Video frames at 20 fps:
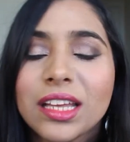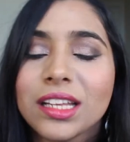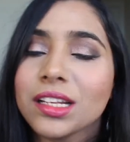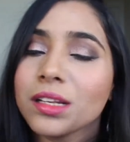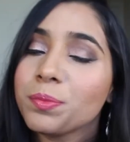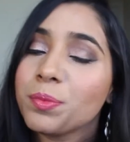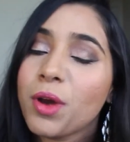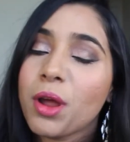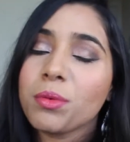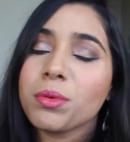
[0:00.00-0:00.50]

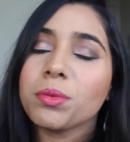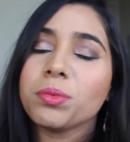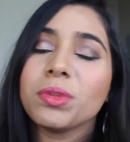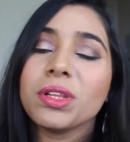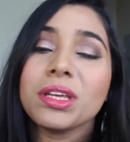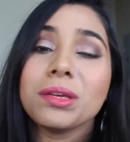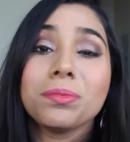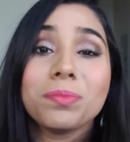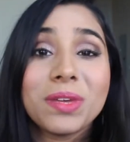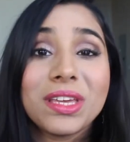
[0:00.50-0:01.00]
it'll
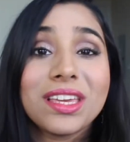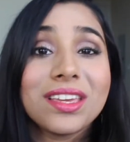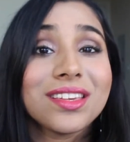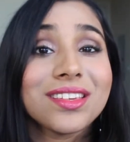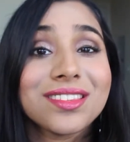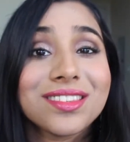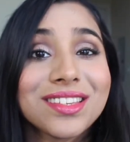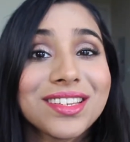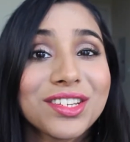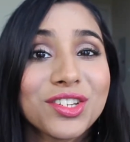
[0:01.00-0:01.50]
probably be
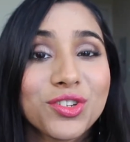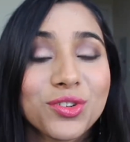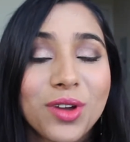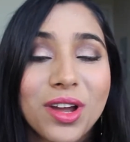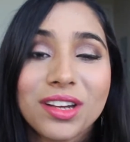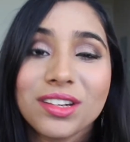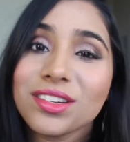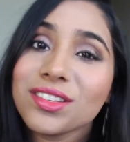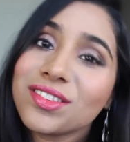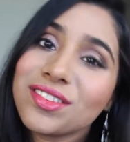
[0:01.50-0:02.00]
easy to
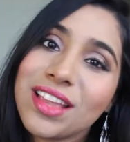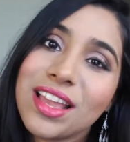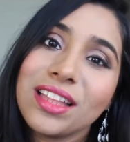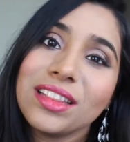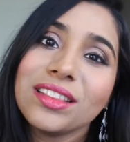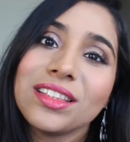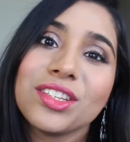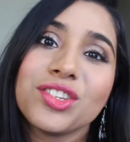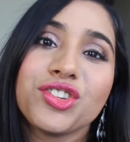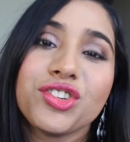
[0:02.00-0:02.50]

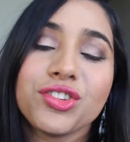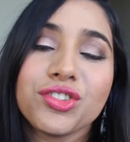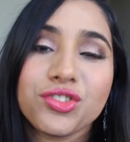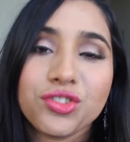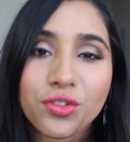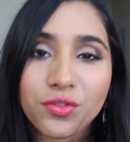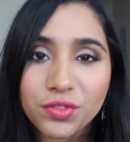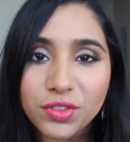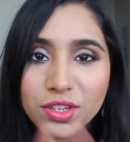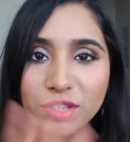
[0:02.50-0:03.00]
understand the gist
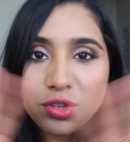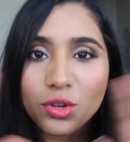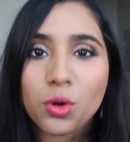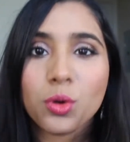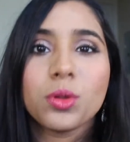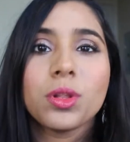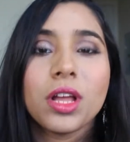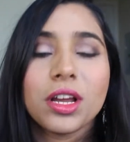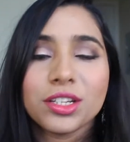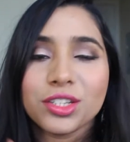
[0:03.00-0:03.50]
of this
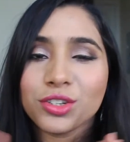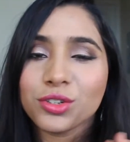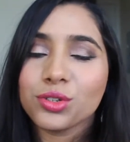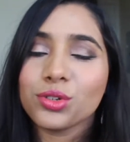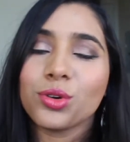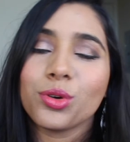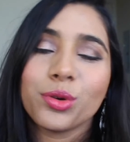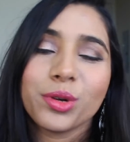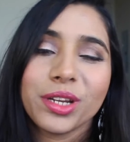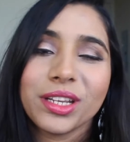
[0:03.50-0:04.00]
whole
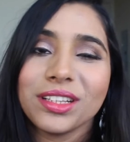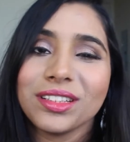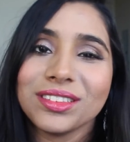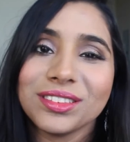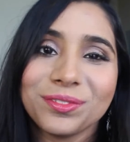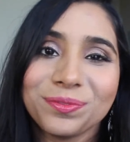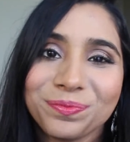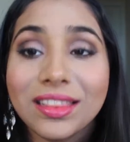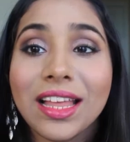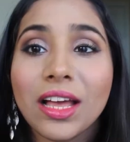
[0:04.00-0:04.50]
tutorial.
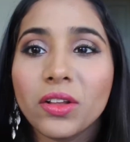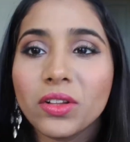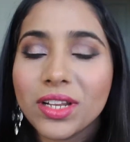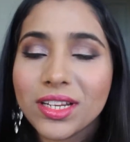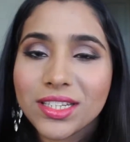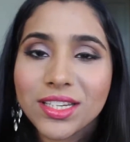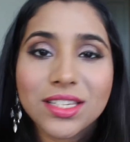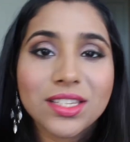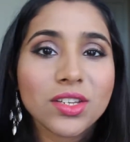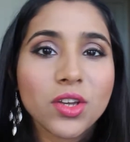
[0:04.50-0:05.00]
Now
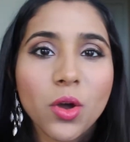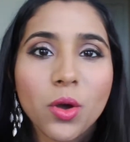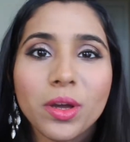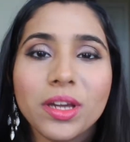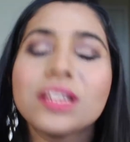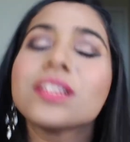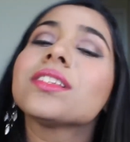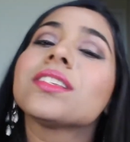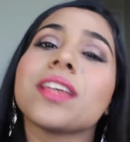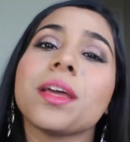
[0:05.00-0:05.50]
let us go
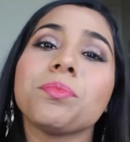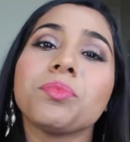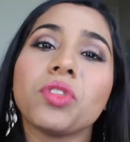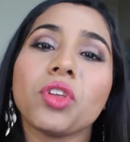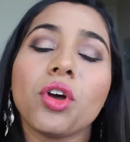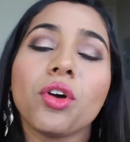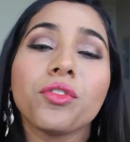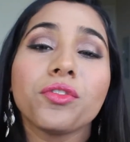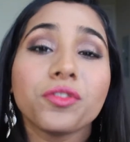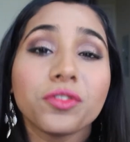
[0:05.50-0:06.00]
in depth
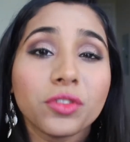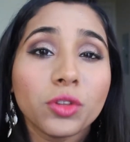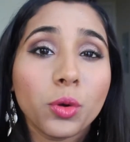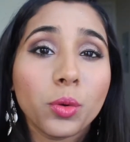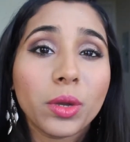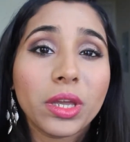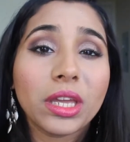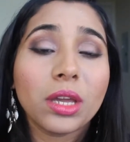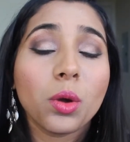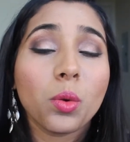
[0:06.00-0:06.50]
of
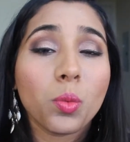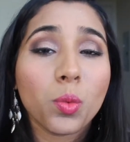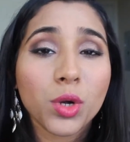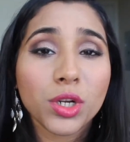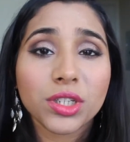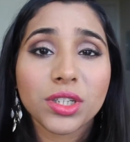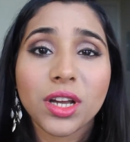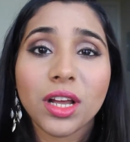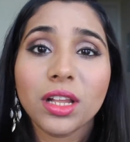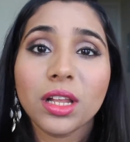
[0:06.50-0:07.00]
knowing
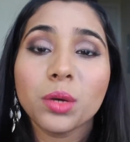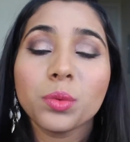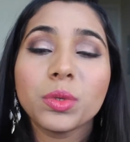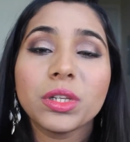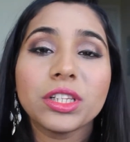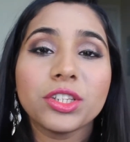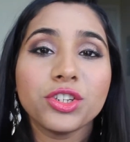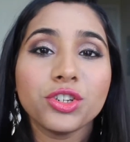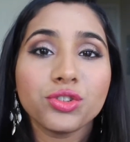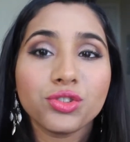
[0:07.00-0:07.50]
what color will
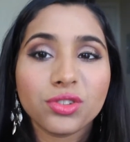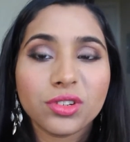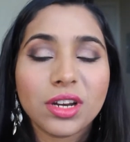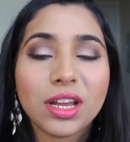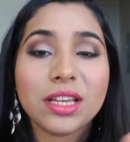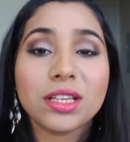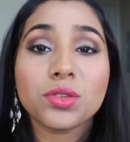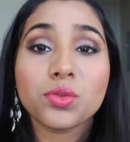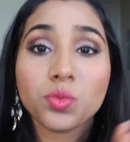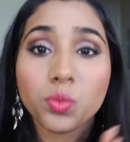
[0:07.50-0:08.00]

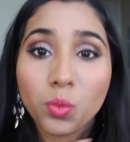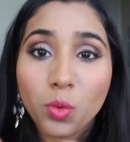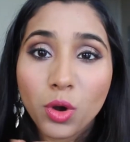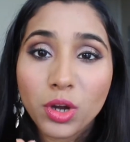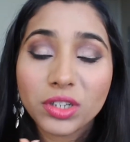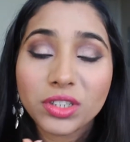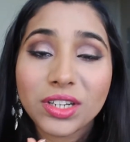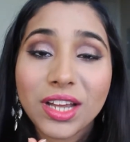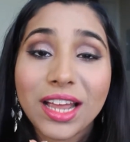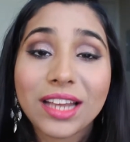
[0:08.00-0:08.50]
neutralize
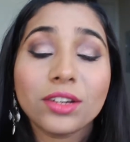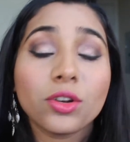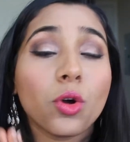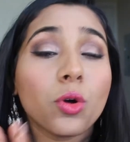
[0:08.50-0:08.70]
what, and